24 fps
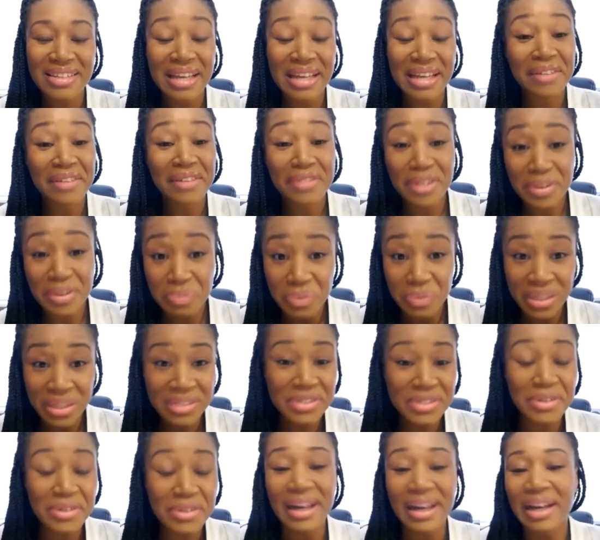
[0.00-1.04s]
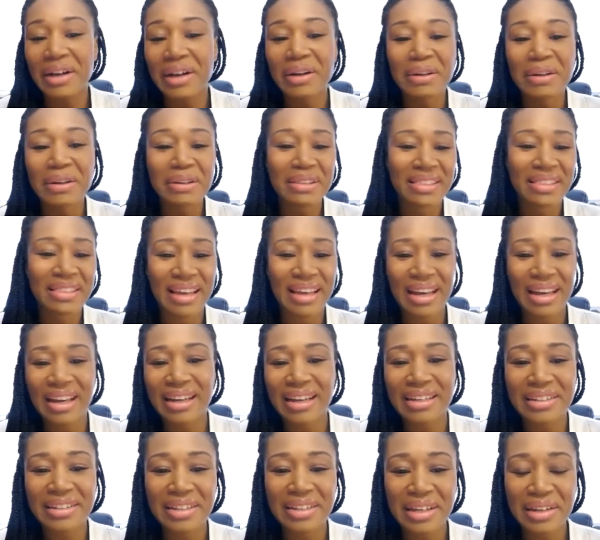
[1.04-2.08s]
have good mental health
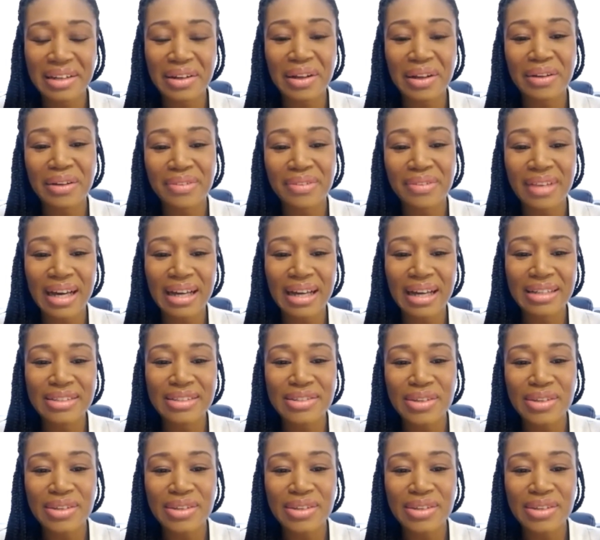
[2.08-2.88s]
and all of that.